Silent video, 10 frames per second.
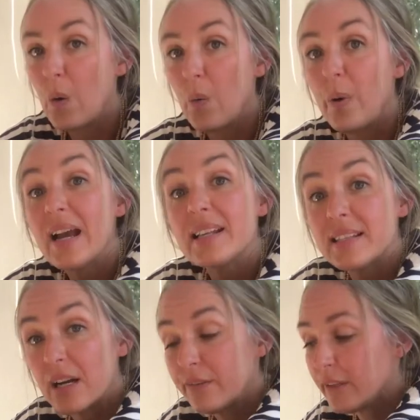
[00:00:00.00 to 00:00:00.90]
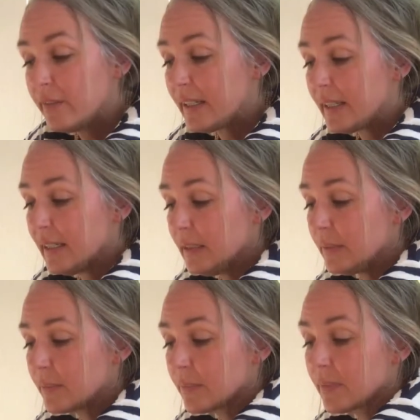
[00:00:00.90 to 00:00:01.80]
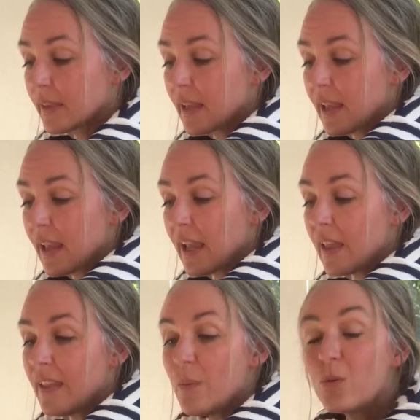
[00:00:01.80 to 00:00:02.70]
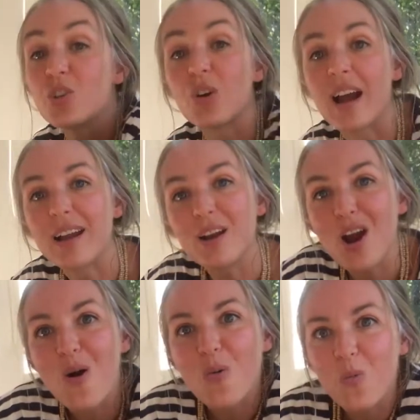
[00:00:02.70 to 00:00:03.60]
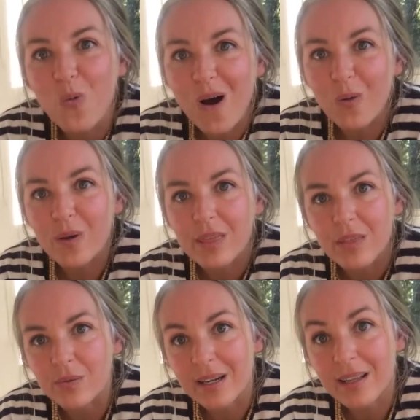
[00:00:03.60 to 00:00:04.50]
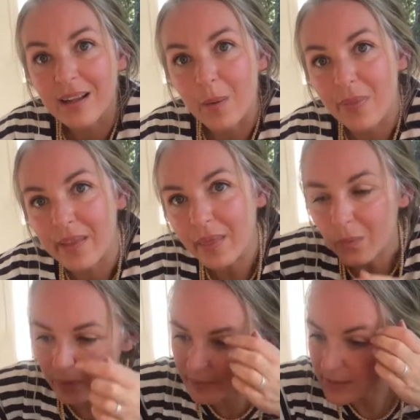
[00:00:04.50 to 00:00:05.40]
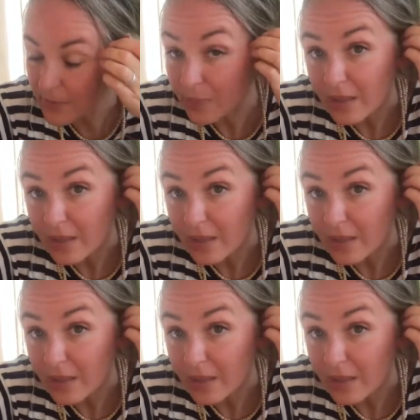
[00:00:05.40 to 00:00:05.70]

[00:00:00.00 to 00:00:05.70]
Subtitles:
all by itself over here, and that will dry while we're threading up the other ones.